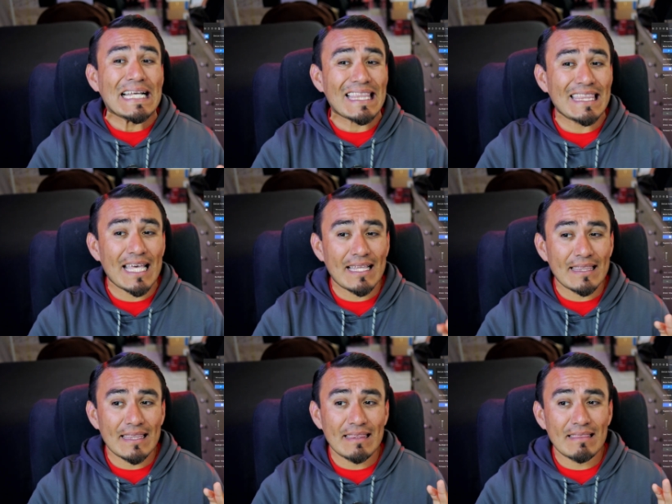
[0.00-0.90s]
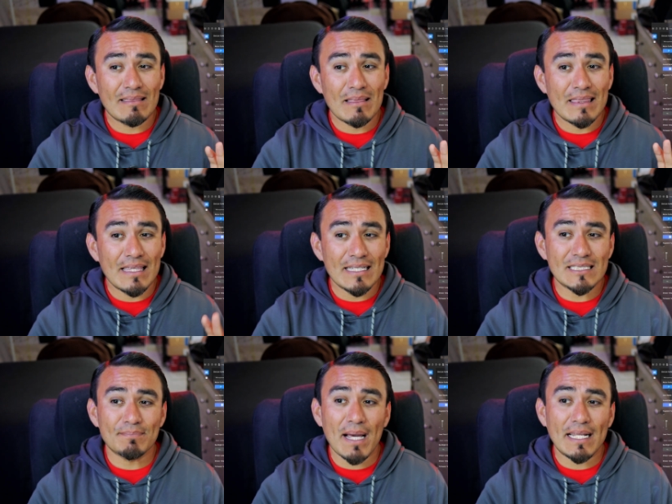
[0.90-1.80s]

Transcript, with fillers: then this might